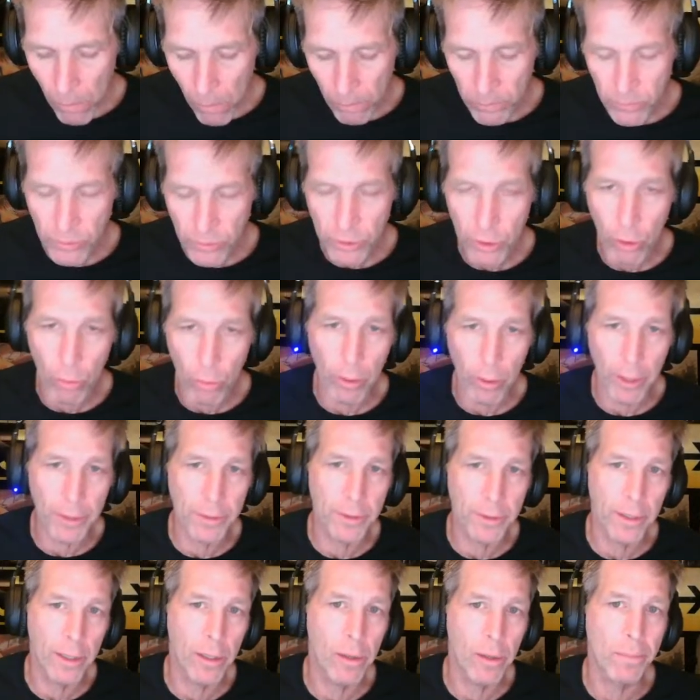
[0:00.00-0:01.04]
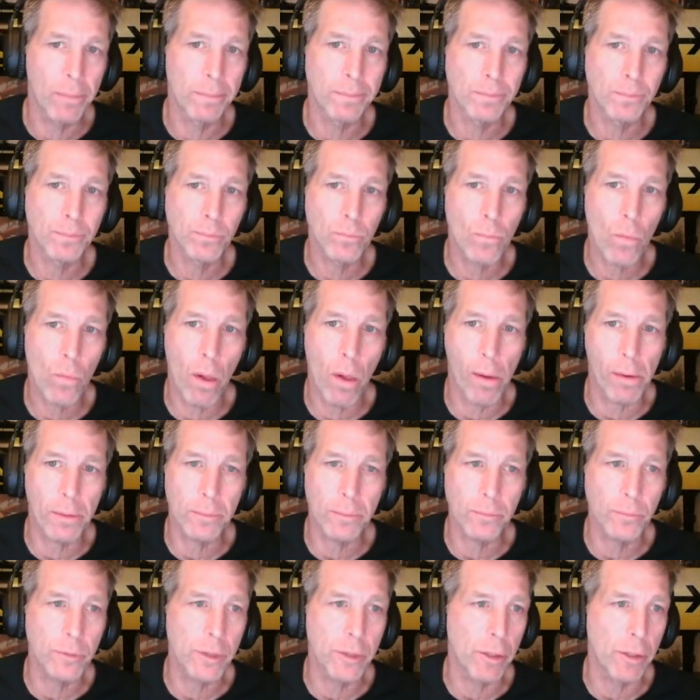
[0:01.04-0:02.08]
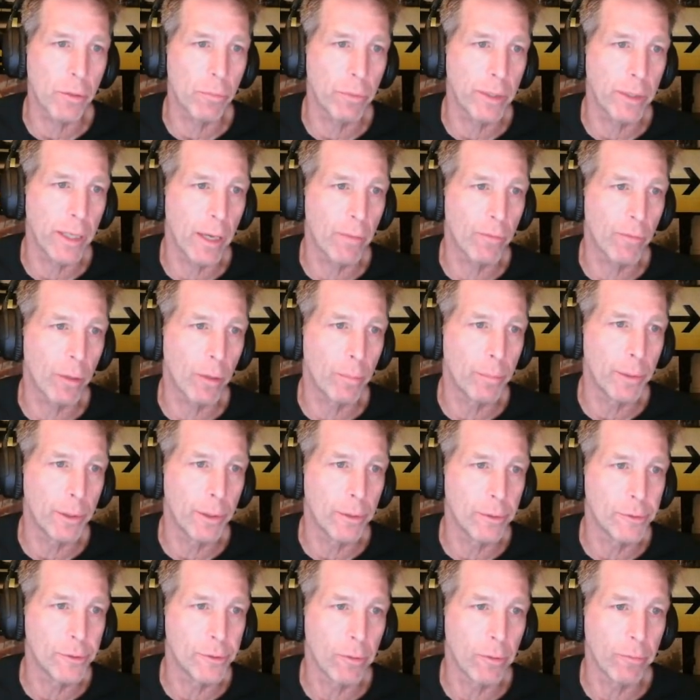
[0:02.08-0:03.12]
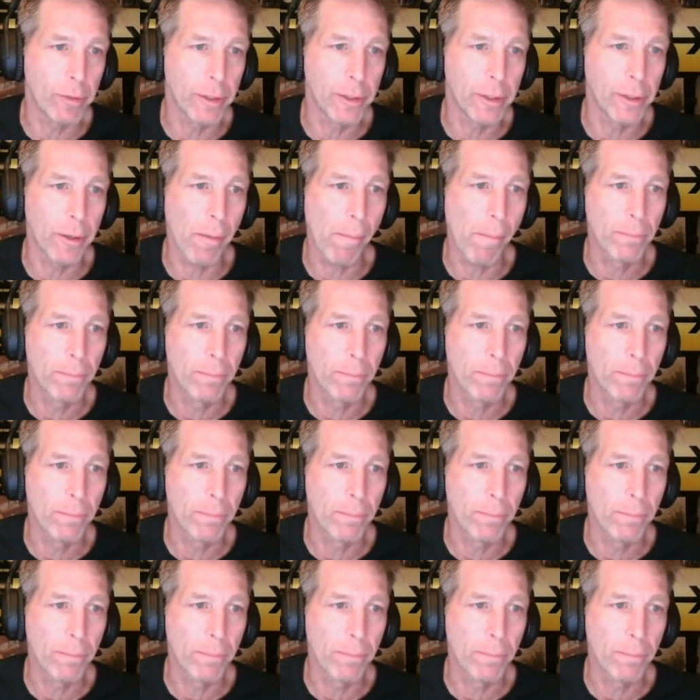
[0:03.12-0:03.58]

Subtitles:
So right now, we have our builds over here,